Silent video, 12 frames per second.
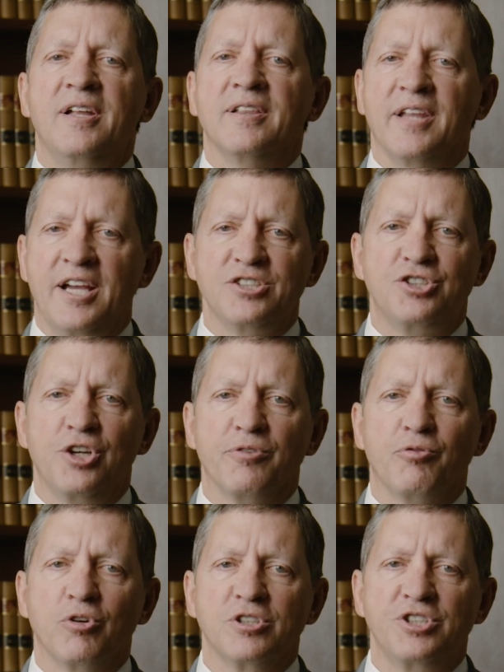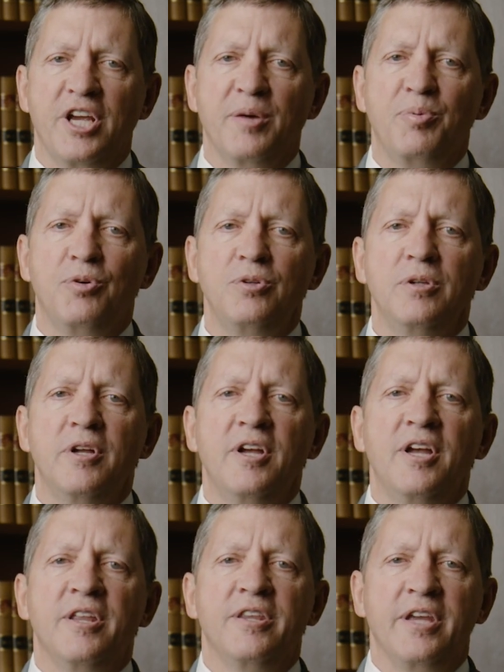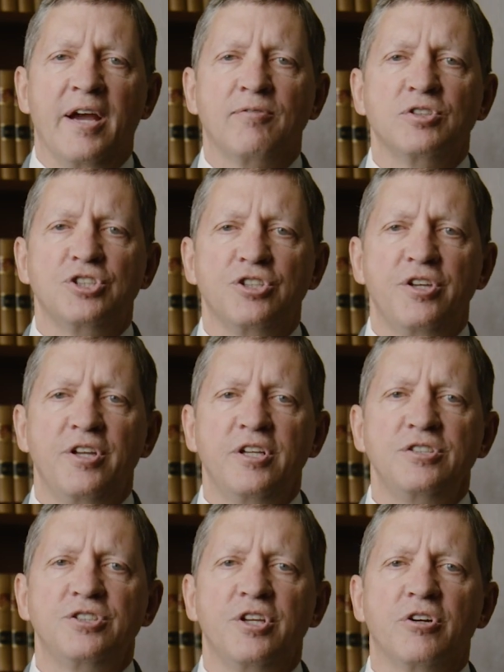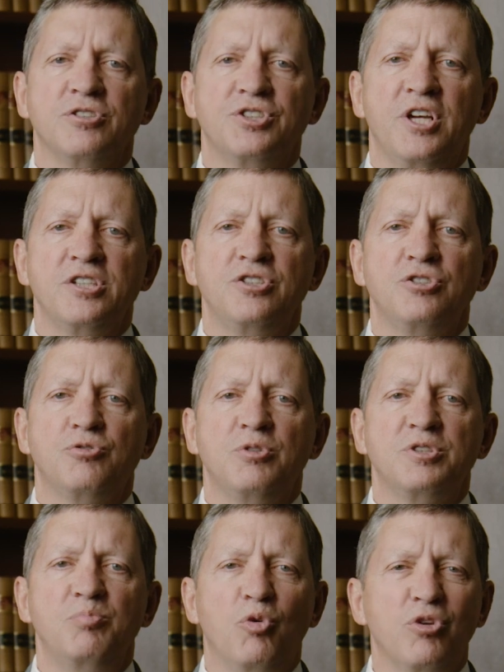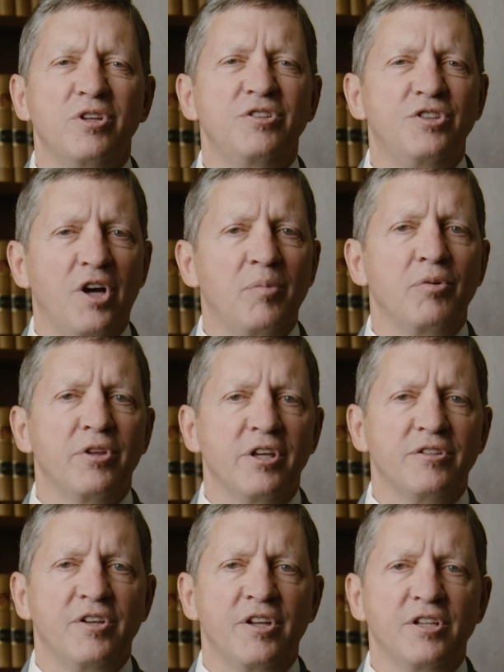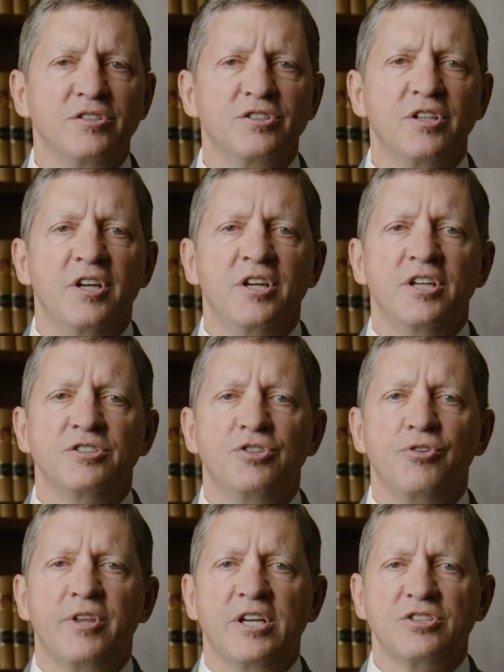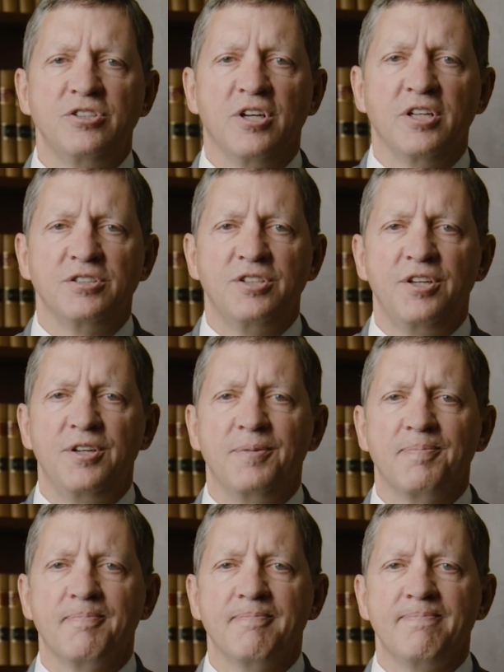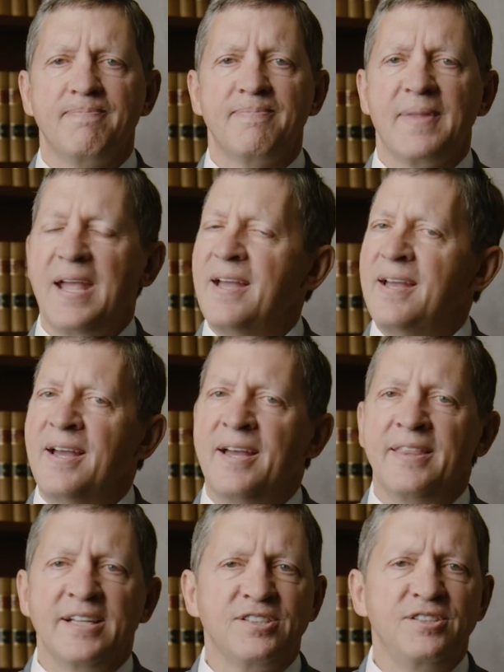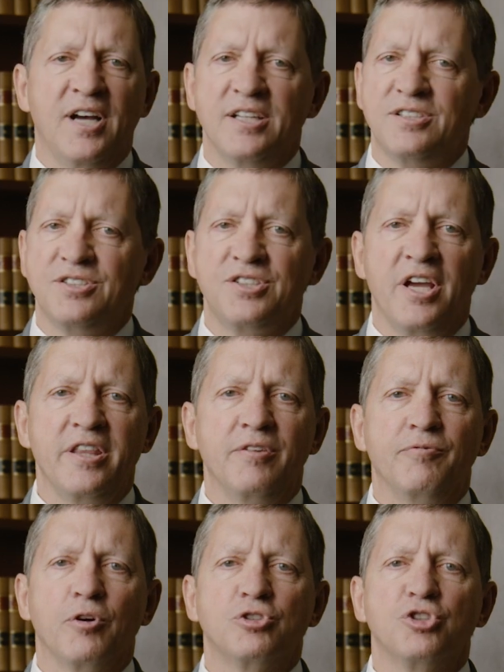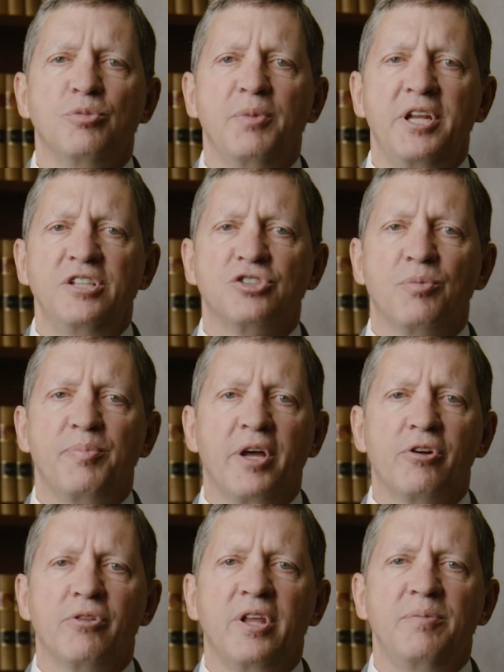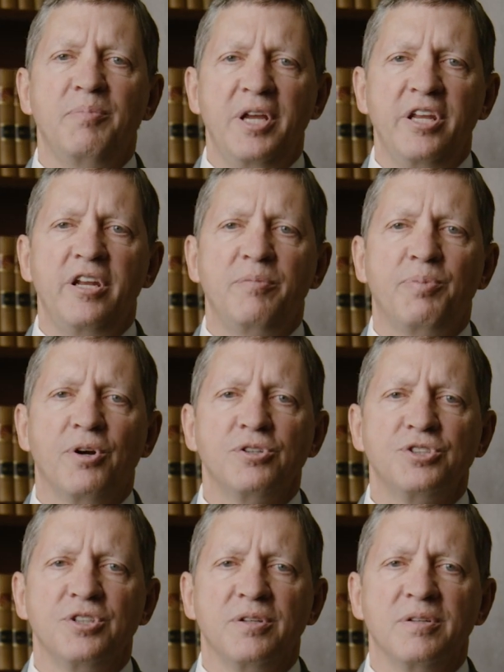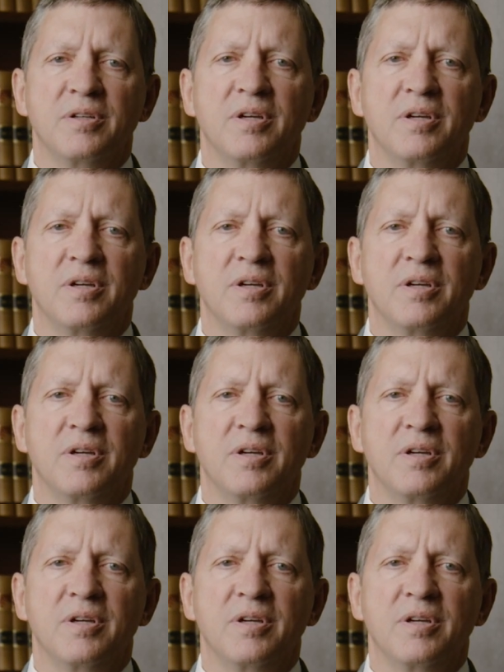Last year, for example, the average attendance in our sessions was more than double the attendance in 2019. And that's not to say that virtual meetings are better than meeting in person,